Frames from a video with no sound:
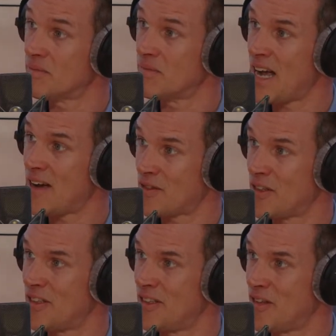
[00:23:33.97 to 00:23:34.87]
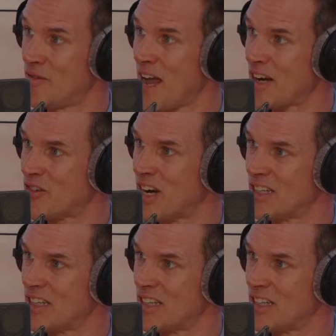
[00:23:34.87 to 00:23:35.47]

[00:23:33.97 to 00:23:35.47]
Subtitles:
after the fact, right?